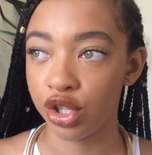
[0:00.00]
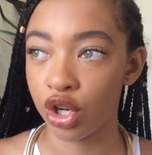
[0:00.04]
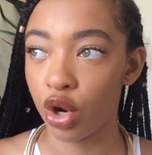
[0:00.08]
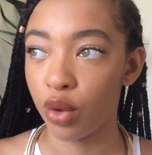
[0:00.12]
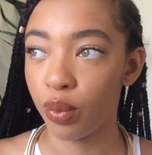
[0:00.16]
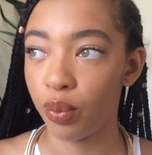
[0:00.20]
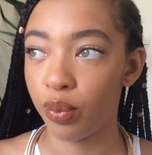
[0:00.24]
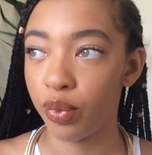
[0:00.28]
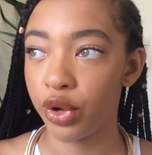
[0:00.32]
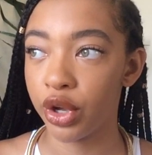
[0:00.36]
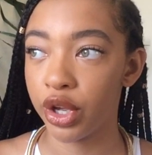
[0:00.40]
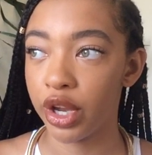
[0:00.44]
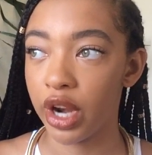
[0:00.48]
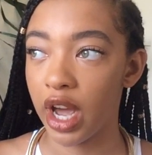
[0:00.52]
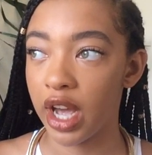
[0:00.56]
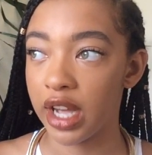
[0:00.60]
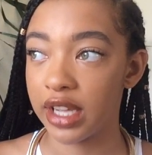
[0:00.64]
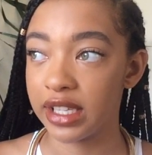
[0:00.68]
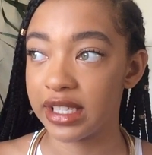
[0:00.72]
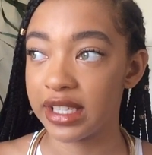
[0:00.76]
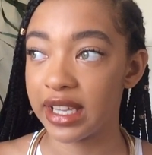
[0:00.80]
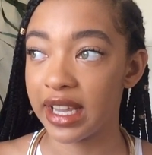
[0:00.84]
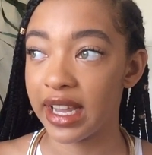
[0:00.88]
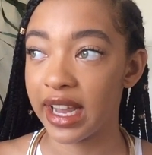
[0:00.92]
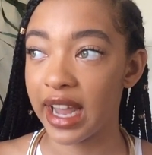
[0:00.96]
don't put
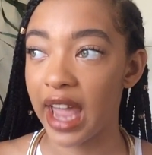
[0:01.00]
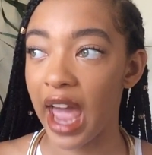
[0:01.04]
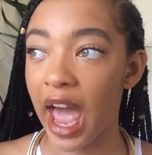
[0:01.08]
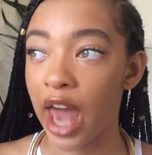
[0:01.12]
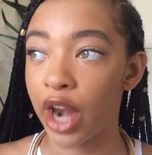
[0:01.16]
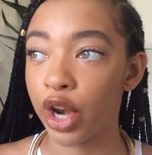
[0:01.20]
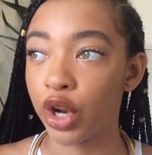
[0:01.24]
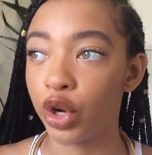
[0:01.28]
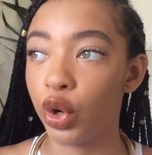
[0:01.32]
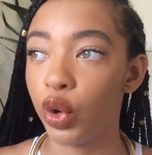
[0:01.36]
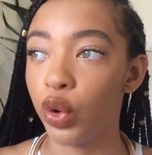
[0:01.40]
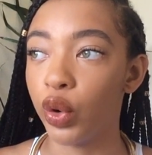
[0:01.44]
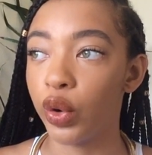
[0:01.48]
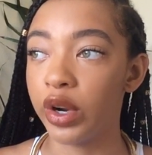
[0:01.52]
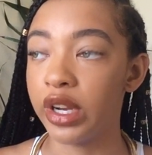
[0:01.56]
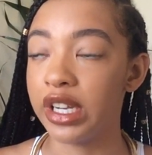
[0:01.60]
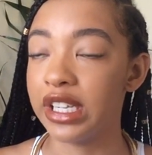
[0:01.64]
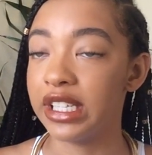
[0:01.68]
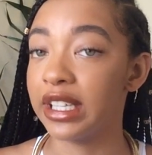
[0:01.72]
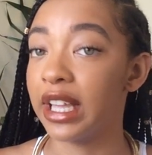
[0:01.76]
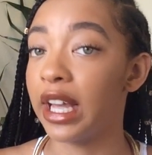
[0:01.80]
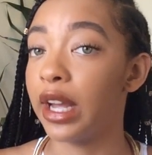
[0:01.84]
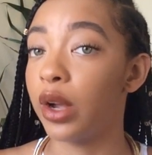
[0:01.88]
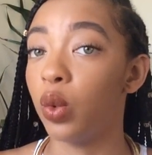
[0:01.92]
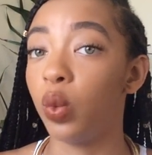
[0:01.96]
us in
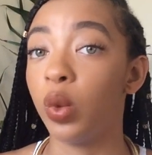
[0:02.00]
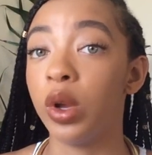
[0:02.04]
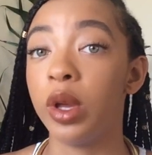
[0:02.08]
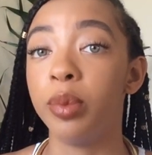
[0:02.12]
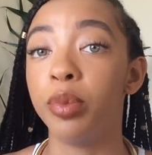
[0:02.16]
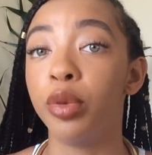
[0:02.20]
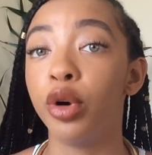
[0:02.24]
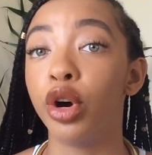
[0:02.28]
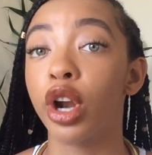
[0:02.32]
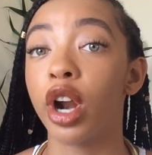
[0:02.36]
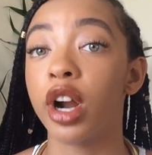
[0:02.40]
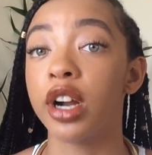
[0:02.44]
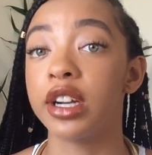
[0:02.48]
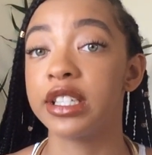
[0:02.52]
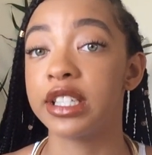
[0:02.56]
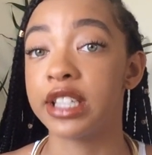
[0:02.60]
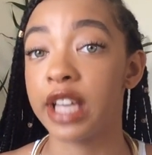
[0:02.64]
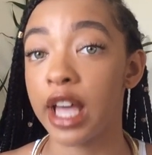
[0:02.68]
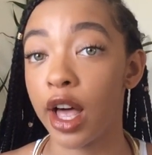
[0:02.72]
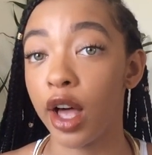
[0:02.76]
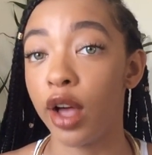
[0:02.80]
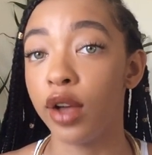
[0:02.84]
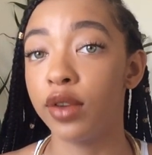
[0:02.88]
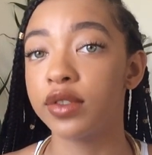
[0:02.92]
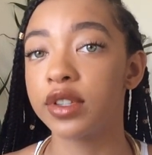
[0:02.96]
categories like we put
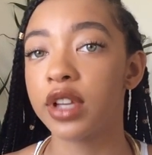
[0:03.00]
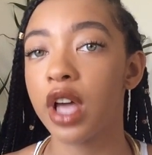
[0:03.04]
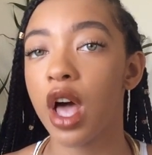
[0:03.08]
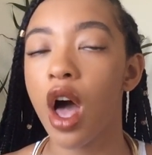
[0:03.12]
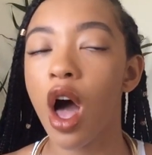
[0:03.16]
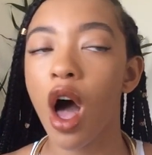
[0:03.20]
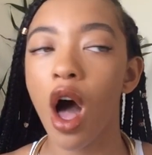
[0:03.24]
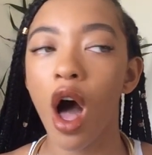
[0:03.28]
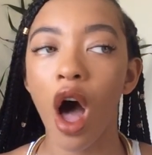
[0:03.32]
ourselves.